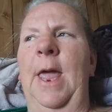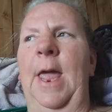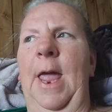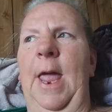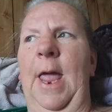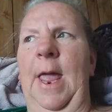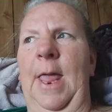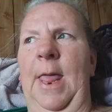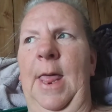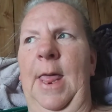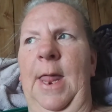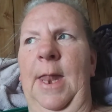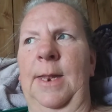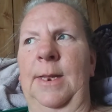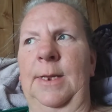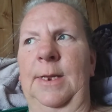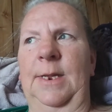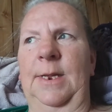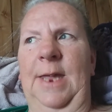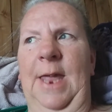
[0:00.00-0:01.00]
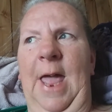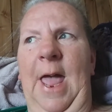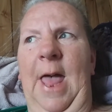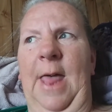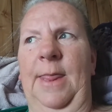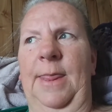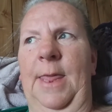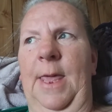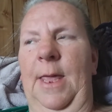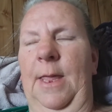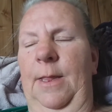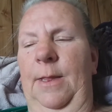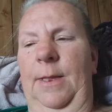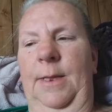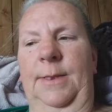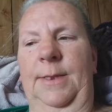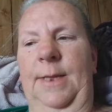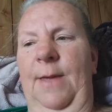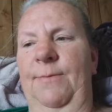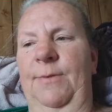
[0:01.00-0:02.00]
And yeah,
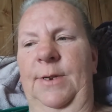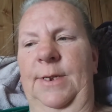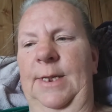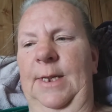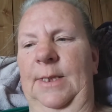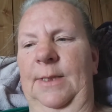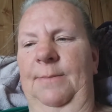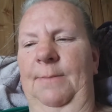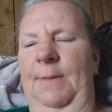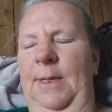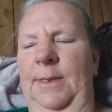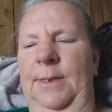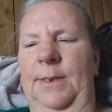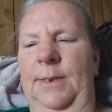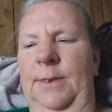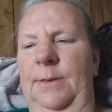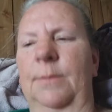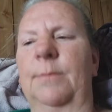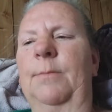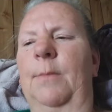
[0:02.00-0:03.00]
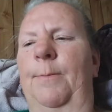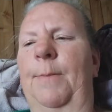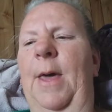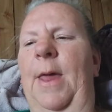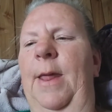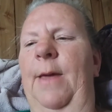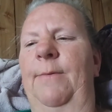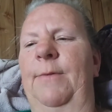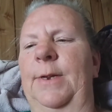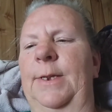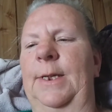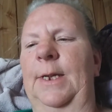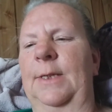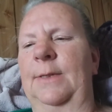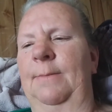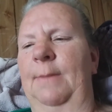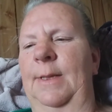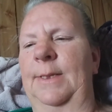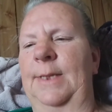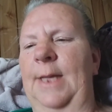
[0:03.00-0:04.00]
that's every 6 months. About every
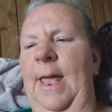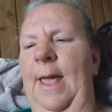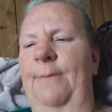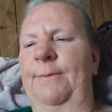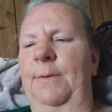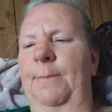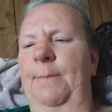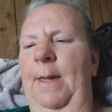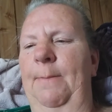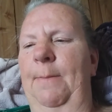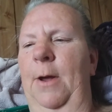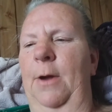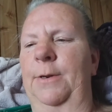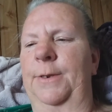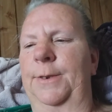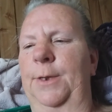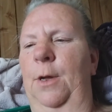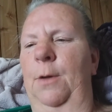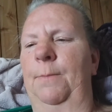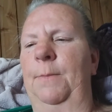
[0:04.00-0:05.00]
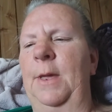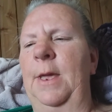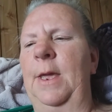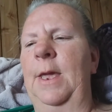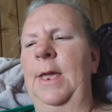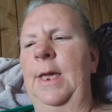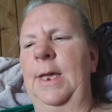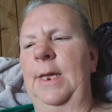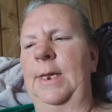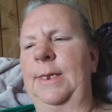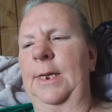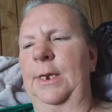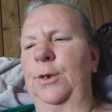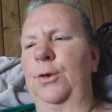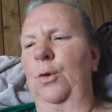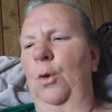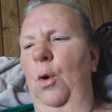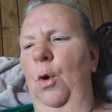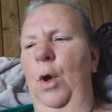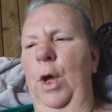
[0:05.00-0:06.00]
6 months I have to buy bar soap.
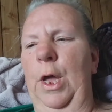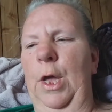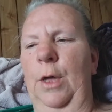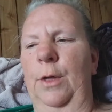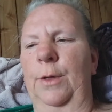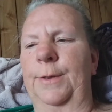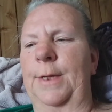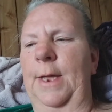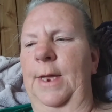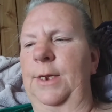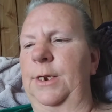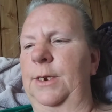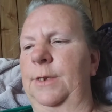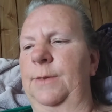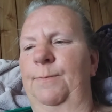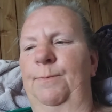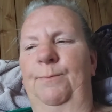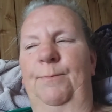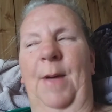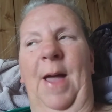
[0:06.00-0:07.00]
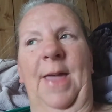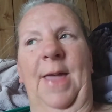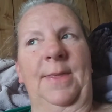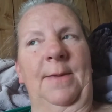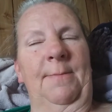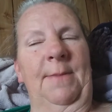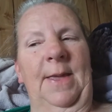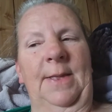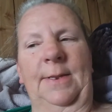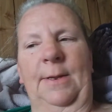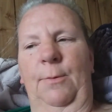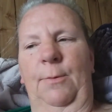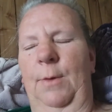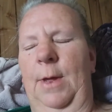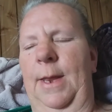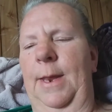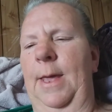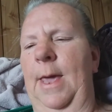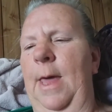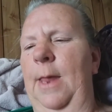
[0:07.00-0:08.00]
Essential oils, I just buy them as I
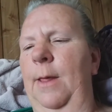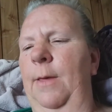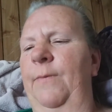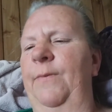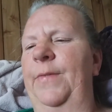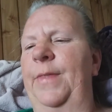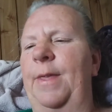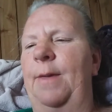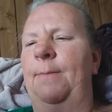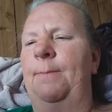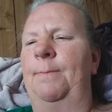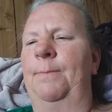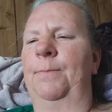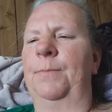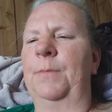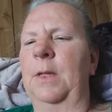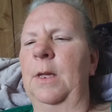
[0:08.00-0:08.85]
run out of them.